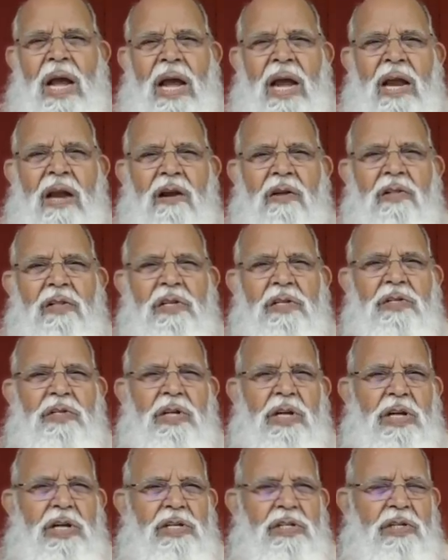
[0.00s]
And on the
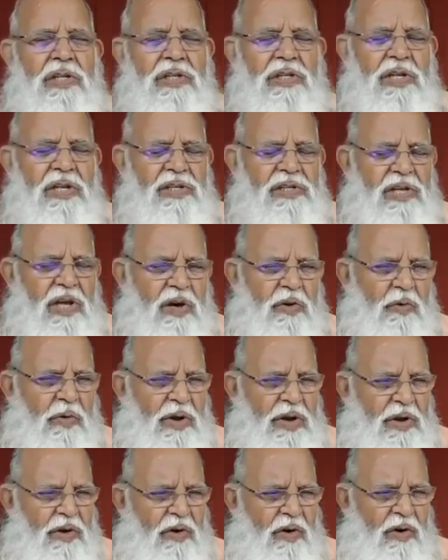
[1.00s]
stage, the things are
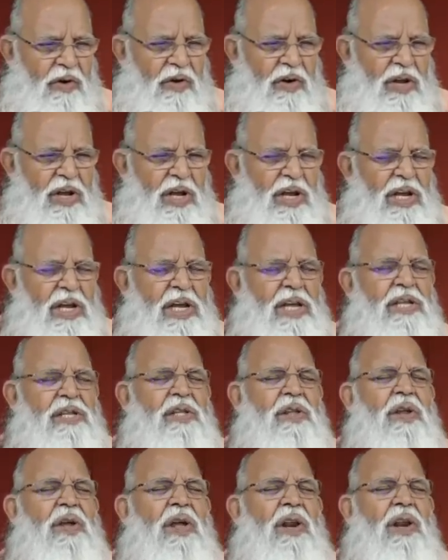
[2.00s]
going on. He
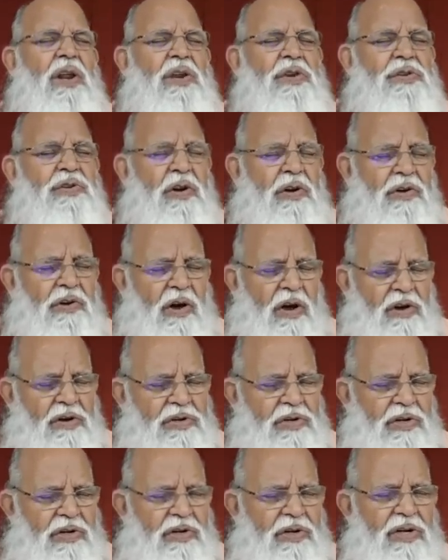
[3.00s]
is really
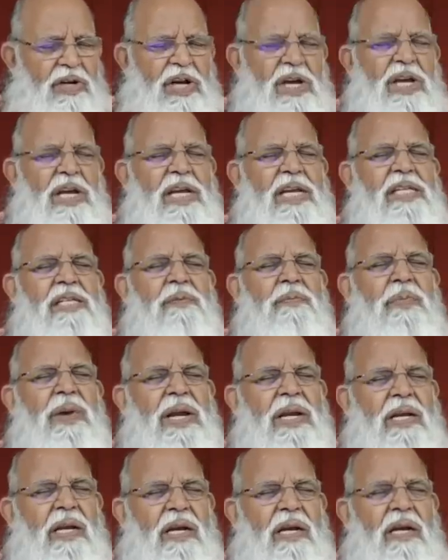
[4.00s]
tortured, he is
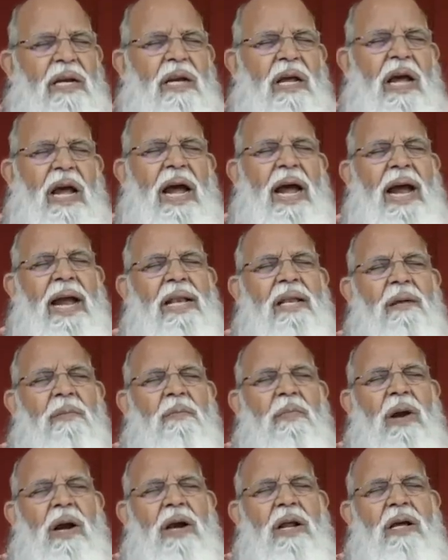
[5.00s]
beaten, and the
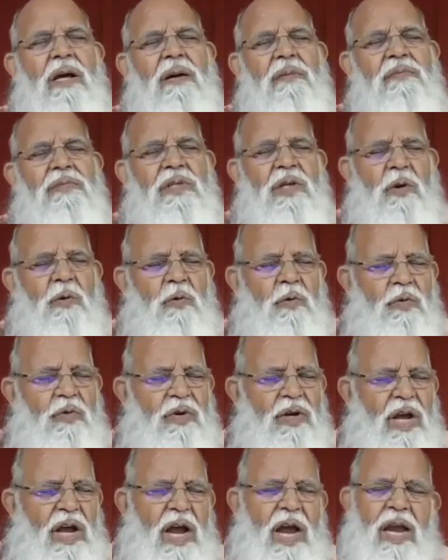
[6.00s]
blood comes out,
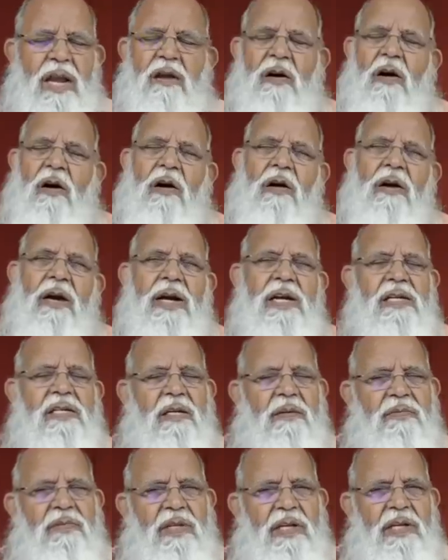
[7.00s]
and all kinds
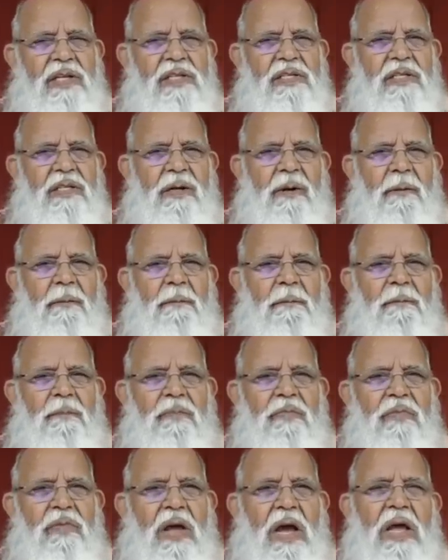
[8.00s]
of things
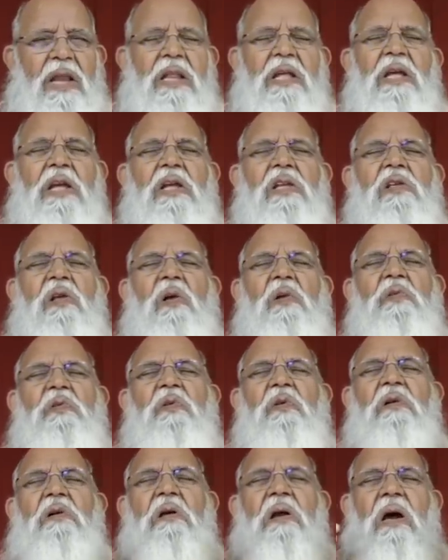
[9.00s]
and he is
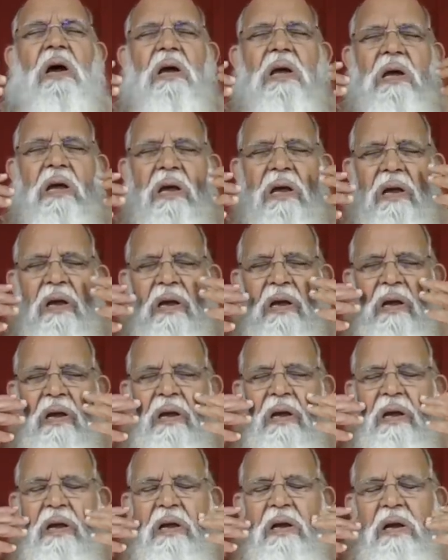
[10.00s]
also
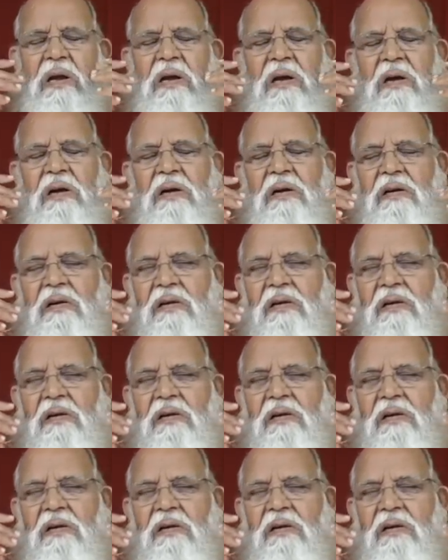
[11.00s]
crying.